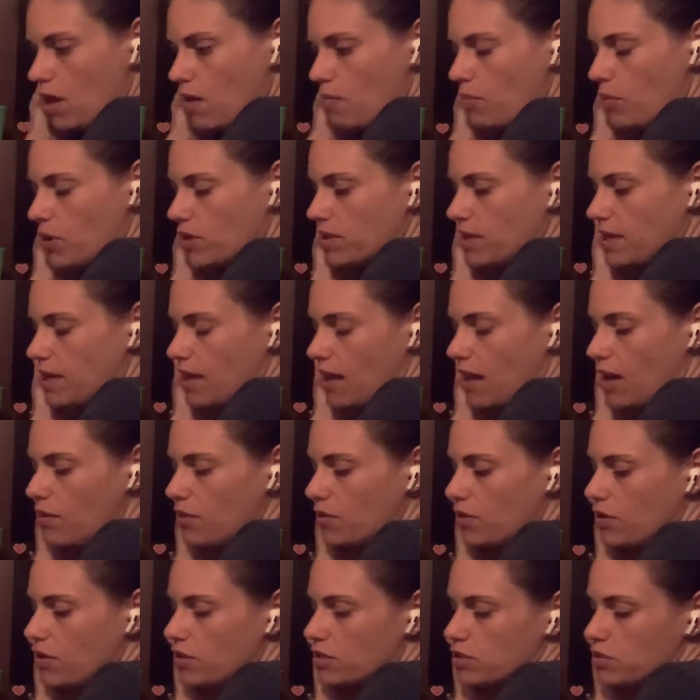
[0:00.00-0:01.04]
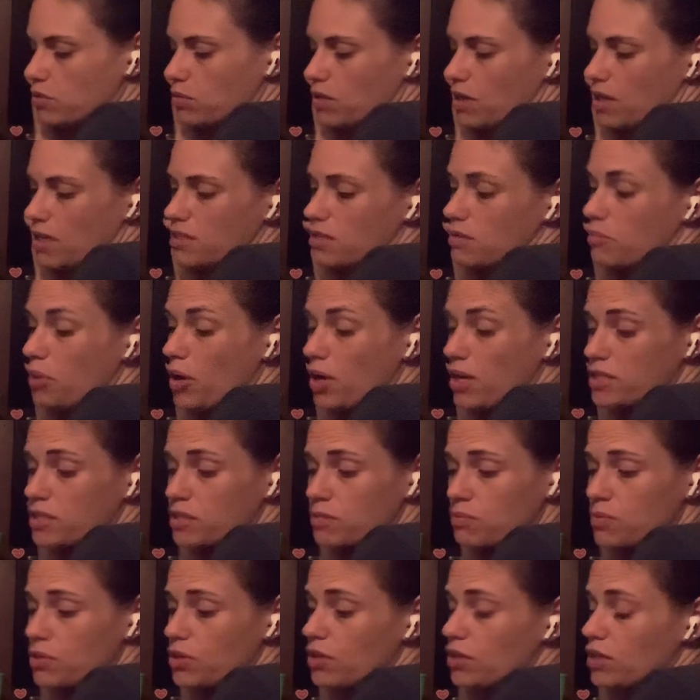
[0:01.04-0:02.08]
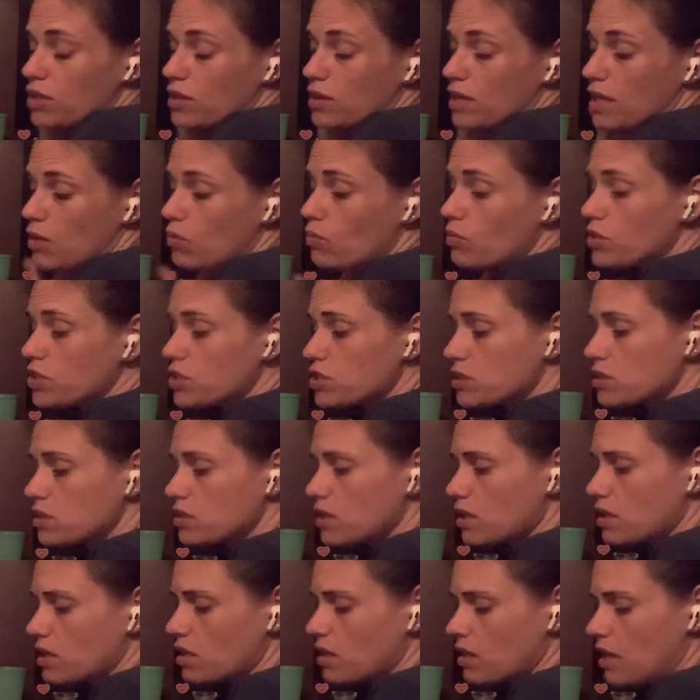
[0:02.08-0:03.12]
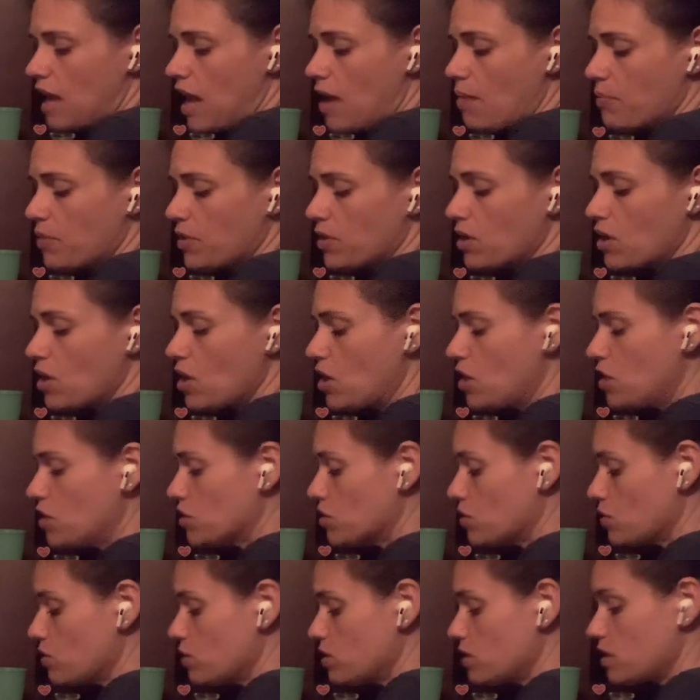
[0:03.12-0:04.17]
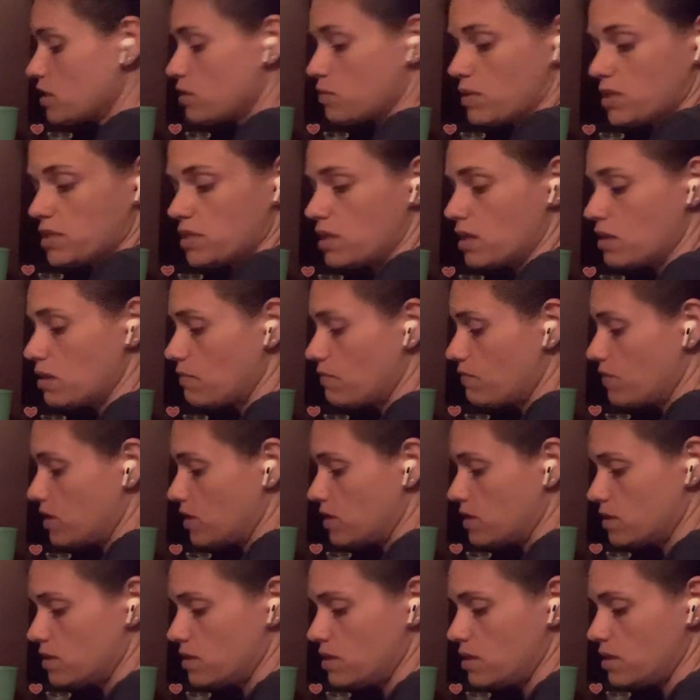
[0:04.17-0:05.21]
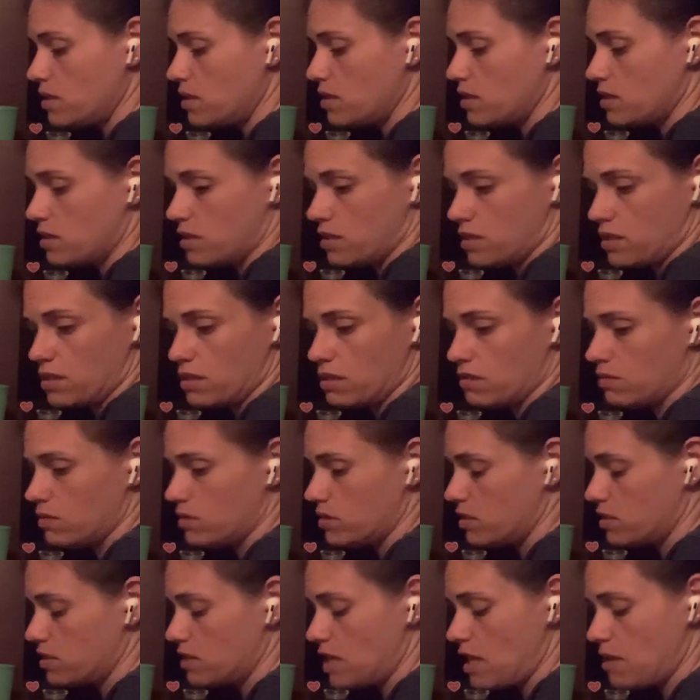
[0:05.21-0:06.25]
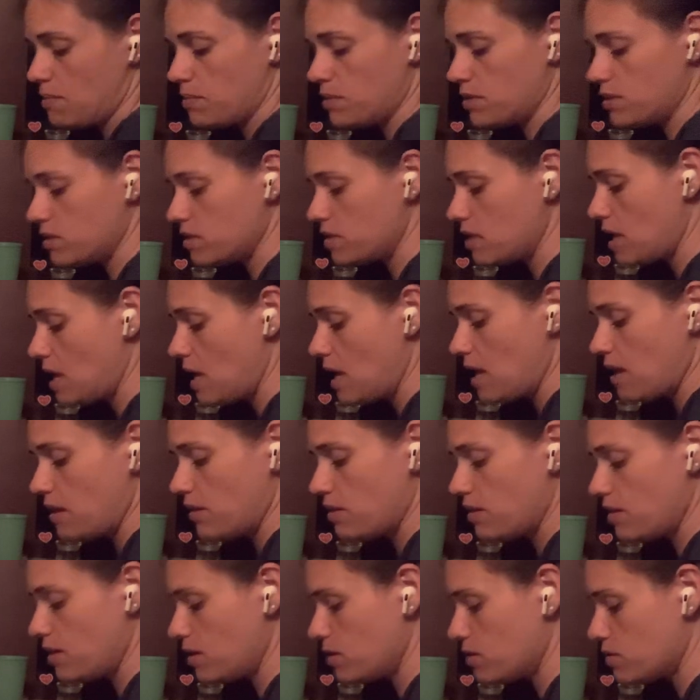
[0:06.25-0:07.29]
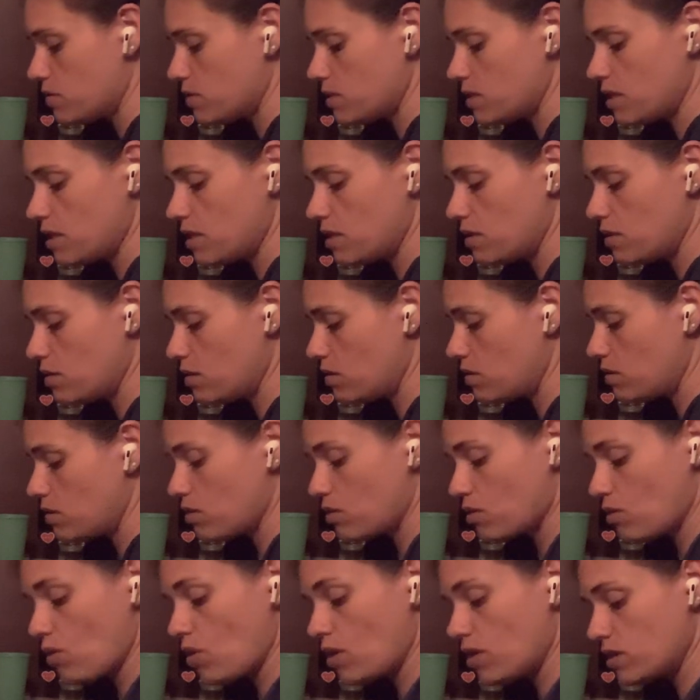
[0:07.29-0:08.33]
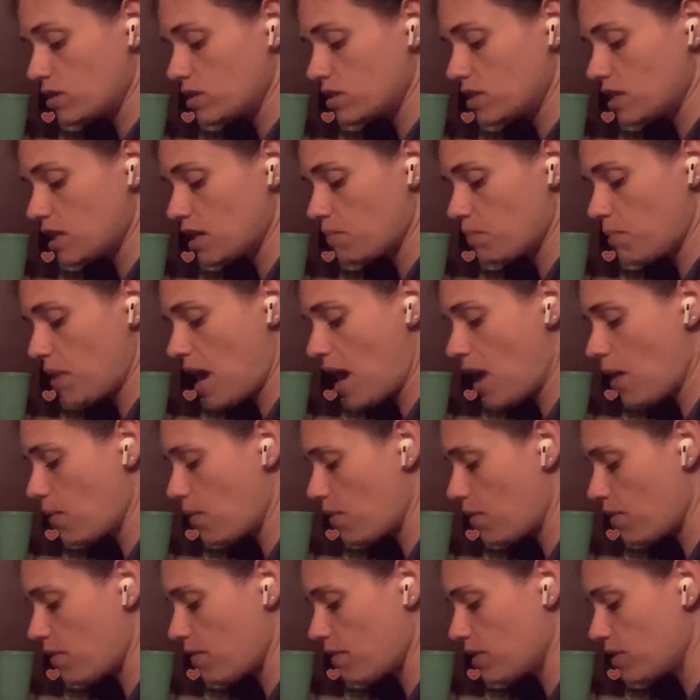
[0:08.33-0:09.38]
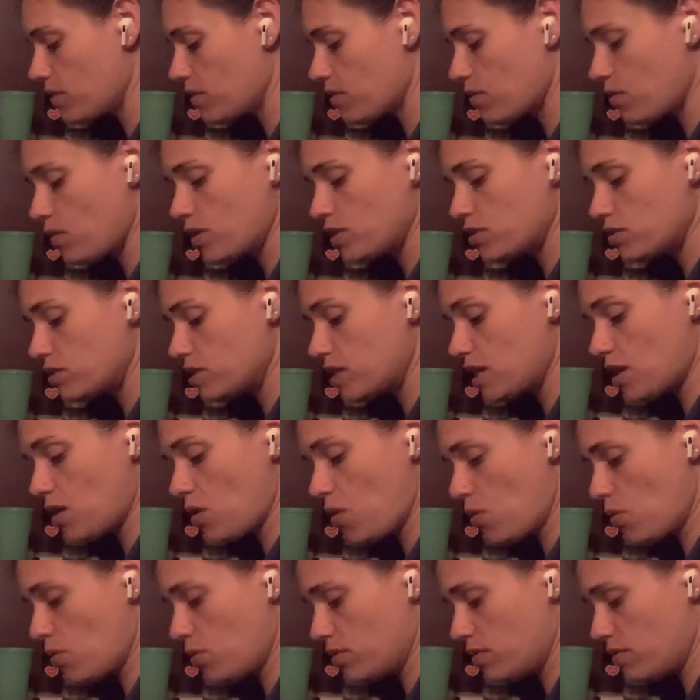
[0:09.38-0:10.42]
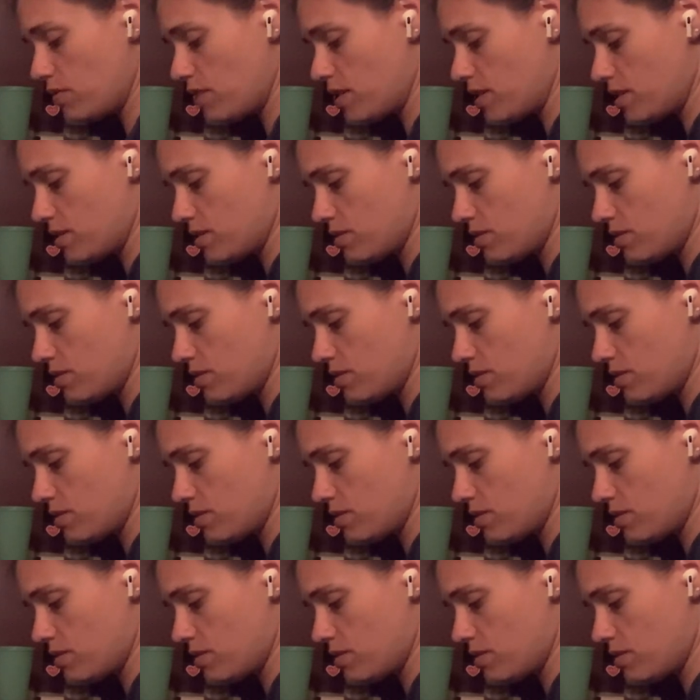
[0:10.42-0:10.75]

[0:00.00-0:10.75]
But they held on to it as a possibility, like wishing that it could happen. So that's why I said, if they see it, once this happens, that's what I said, they're going to take power of it. They're going to take hold of it.